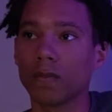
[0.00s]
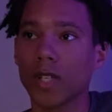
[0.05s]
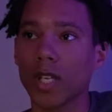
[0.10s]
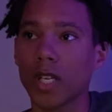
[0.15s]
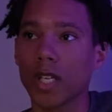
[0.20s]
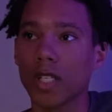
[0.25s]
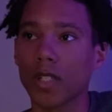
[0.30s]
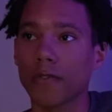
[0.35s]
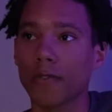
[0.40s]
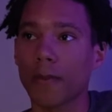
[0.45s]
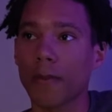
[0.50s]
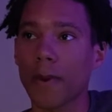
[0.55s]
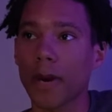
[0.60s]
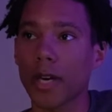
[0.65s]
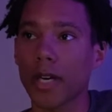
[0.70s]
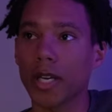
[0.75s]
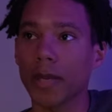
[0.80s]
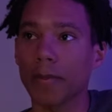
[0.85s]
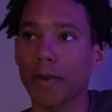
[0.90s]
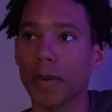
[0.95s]
Is for
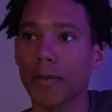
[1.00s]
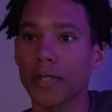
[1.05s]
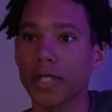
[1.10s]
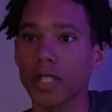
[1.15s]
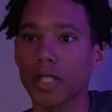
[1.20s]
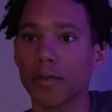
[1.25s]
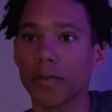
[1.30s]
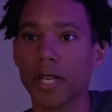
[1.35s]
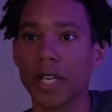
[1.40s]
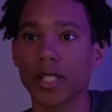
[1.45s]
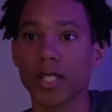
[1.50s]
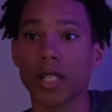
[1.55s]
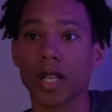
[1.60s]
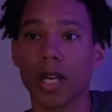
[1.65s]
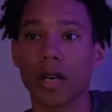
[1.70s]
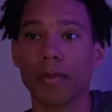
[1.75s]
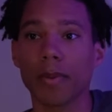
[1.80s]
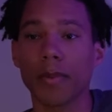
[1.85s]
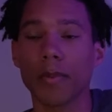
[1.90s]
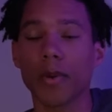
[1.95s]
marketing purposes, because a
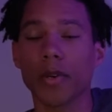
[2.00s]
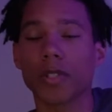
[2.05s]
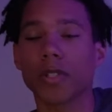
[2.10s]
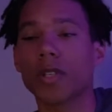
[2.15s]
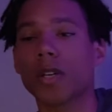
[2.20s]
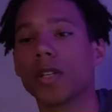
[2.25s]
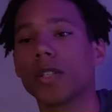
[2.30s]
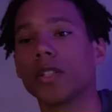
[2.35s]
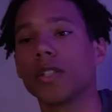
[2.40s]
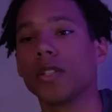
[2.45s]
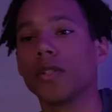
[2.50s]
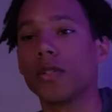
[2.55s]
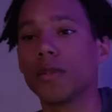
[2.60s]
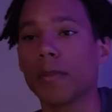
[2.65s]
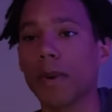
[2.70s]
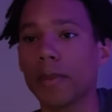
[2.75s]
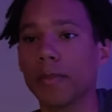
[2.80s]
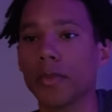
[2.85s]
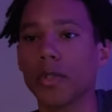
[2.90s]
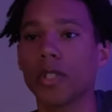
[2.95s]
lot of people are starting to use
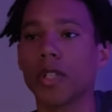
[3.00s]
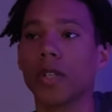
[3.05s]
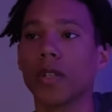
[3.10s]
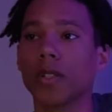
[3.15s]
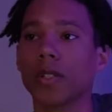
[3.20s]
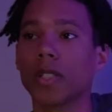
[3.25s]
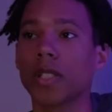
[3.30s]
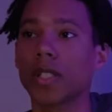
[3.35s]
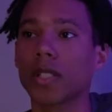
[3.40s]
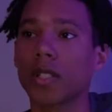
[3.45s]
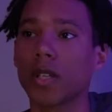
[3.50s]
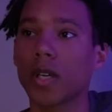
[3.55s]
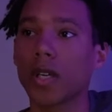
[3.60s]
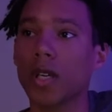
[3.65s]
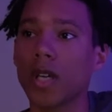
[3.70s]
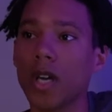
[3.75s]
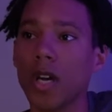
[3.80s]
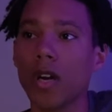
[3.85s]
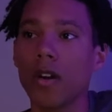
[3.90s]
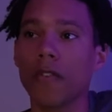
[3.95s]
my music on TikTok
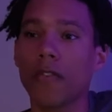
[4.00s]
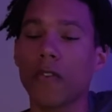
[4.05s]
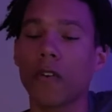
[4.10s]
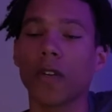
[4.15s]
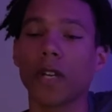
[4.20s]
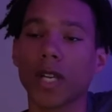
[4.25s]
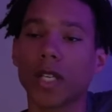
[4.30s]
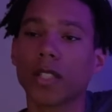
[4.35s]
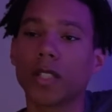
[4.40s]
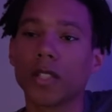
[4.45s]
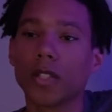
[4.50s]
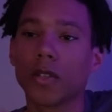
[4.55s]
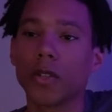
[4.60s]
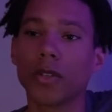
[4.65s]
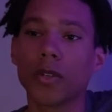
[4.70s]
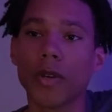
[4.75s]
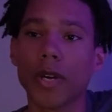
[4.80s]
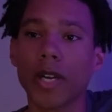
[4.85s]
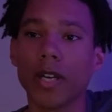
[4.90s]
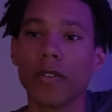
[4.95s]
for like little
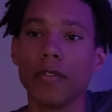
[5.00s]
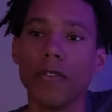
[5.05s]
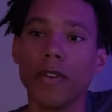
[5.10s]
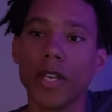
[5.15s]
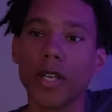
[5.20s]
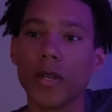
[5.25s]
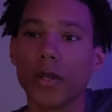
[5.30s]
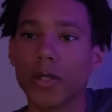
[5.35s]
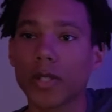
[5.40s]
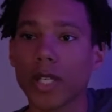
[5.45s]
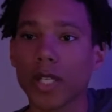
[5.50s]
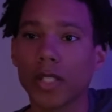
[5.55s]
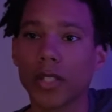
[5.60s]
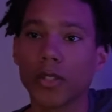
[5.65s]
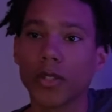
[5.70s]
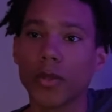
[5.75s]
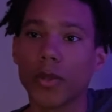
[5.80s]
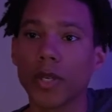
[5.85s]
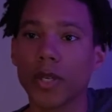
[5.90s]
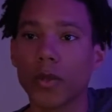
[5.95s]
creative videos that they're
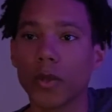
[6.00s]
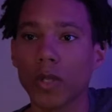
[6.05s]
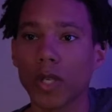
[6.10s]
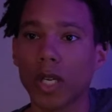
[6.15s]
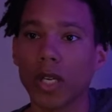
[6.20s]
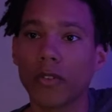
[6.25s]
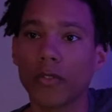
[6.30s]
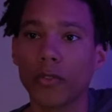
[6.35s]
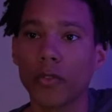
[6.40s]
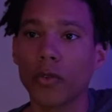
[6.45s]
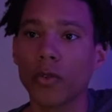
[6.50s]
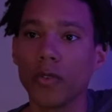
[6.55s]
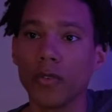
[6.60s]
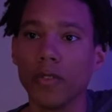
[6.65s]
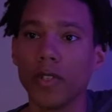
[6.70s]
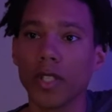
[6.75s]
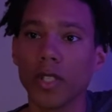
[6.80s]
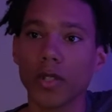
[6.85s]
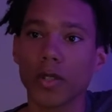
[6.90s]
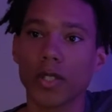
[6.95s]
doing, or like food
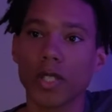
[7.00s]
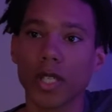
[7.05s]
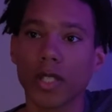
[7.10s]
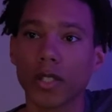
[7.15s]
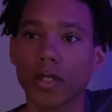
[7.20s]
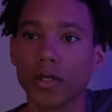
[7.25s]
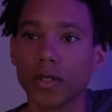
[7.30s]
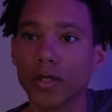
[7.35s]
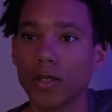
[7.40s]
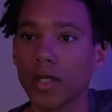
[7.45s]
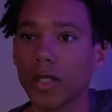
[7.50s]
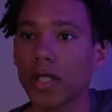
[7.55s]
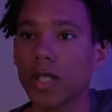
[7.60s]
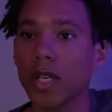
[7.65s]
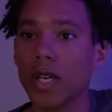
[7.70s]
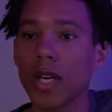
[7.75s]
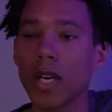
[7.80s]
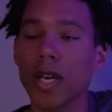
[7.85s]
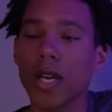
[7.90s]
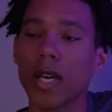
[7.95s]
videos that they're doing,
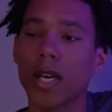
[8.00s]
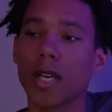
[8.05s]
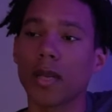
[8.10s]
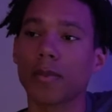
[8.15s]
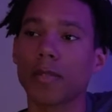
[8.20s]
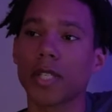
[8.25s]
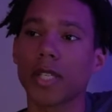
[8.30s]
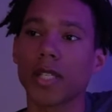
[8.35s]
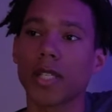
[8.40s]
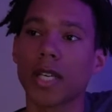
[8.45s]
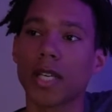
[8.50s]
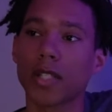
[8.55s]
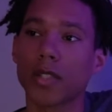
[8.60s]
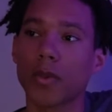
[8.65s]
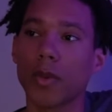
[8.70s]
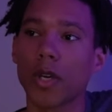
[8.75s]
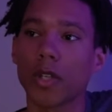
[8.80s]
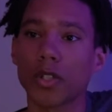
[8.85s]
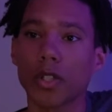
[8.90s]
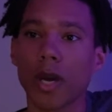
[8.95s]
and I'm seeing that as
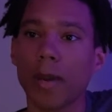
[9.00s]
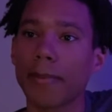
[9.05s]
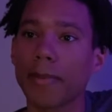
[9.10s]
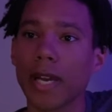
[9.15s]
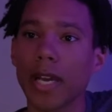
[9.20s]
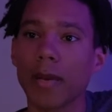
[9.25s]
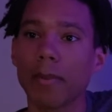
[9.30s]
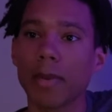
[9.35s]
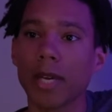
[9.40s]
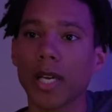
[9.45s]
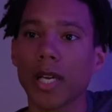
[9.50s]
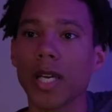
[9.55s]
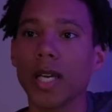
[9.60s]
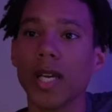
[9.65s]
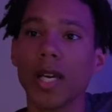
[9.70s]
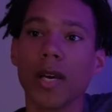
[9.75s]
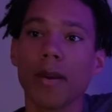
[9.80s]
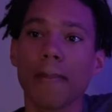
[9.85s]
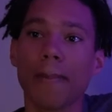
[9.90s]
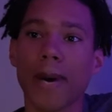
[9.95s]
well. So I'm naming
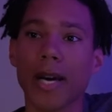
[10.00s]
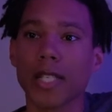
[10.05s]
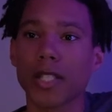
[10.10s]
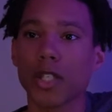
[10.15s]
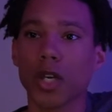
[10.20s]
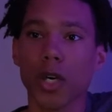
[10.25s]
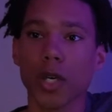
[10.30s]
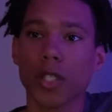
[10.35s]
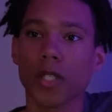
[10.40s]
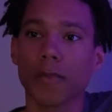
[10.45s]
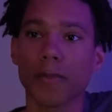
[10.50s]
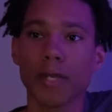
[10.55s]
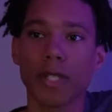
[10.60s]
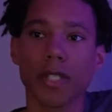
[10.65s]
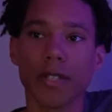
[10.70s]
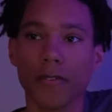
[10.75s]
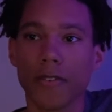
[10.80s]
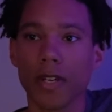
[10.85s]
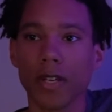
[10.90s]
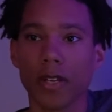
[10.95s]
my song
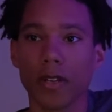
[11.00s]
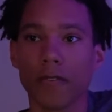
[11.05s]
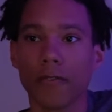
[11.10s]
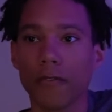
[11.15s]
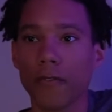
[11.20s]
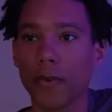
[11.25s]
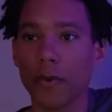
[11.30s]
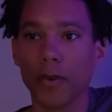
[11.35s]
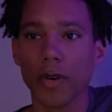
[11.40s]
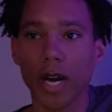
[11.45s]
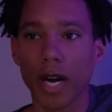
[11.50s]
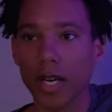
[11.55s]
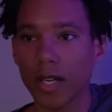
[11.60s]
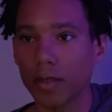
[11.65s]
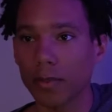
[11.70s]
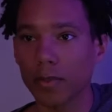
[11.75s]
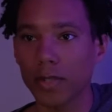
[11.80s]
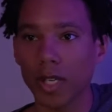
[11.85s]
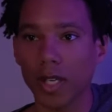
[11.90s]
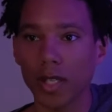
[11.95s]
specific food
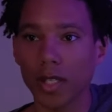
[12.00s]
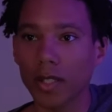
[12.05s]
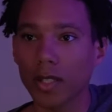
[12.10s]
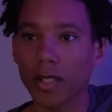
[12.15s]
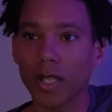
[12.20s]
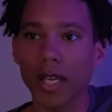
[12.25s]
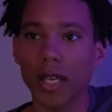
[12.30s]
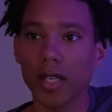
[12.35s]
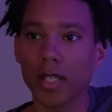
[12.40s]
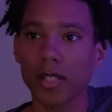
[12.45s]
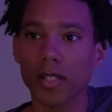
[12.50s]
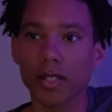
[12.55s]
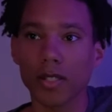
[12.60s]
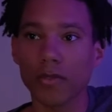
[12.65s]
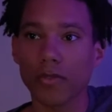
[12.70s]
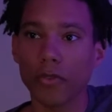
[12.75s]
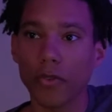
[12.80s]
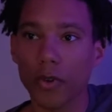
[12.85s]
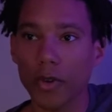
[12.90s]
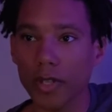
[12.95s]
items, like lettuce,
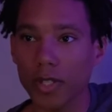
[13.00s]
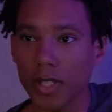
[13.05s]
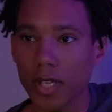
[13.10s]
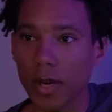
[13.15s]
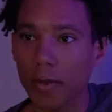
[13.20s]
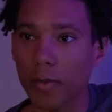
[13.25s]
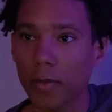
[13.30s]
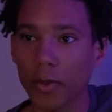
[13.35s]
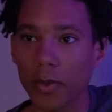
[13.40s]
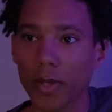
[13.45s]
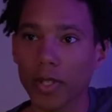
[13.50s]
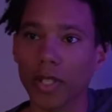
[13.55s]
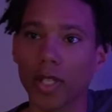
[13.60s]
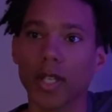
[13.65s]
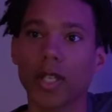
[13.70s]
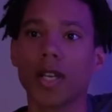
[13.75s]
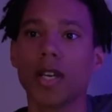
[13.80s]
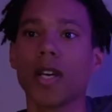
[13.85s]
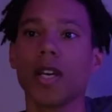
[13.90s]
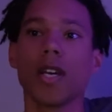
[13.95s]
for example, and
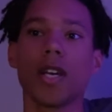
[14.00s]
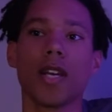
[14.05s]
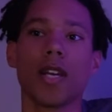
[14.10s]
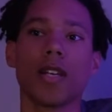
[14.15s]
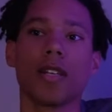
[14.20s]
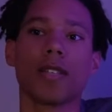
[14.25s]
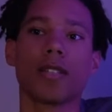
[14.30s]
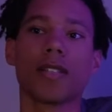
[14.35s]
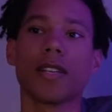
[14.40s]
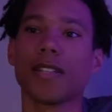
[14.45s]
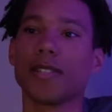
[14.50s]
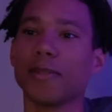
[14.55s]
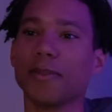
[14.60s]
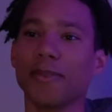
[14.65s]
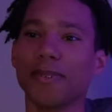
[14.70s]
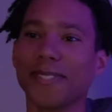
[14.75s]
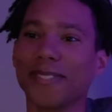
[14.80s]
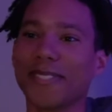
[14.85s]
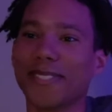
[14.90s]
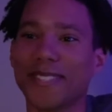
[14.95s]
then say
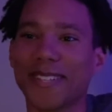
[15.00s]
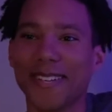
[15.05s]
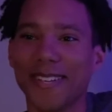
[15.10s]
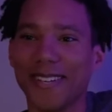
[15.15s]
someone's